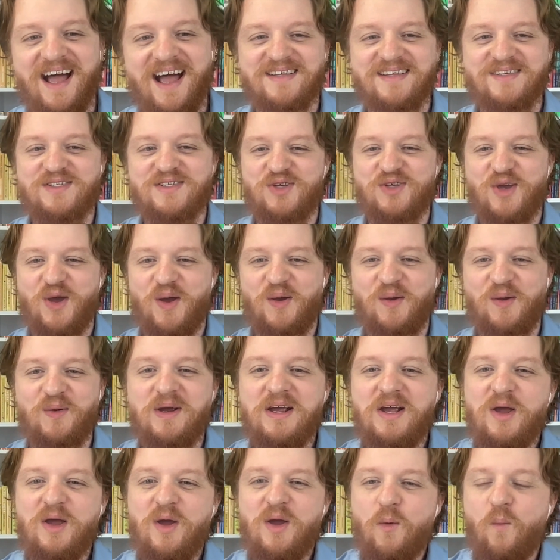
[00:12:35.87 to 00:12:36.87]
And so
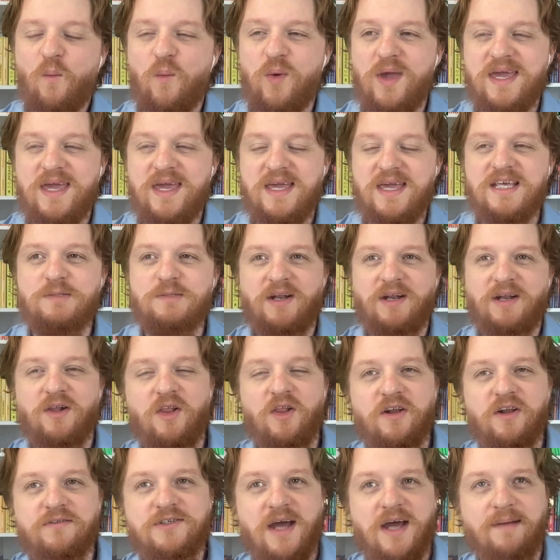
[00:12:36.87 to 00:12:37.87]
we spend a
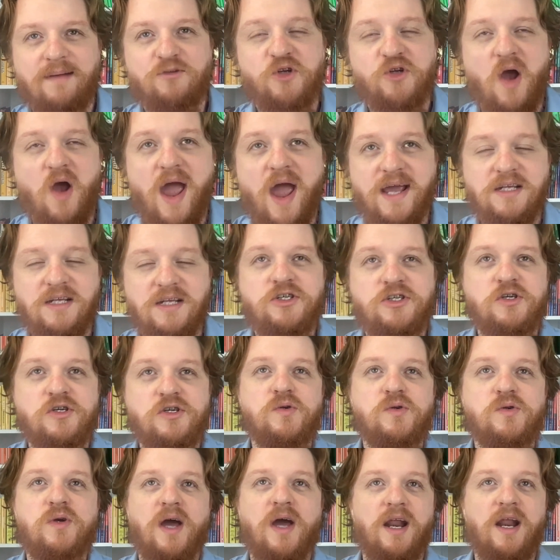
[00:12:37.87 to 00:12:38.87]
lot of time trying
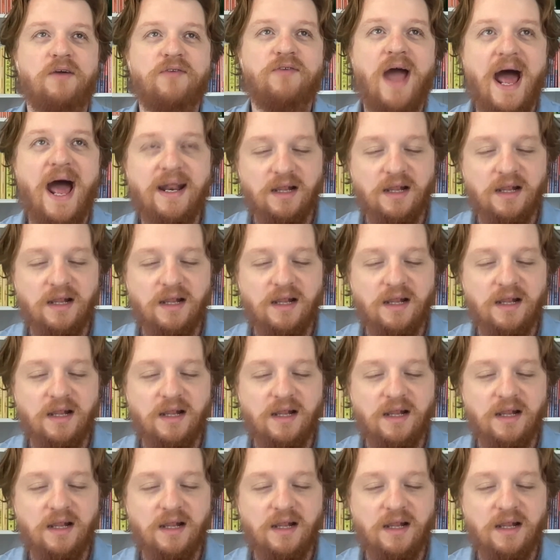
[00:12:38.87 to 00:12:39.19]
to kind of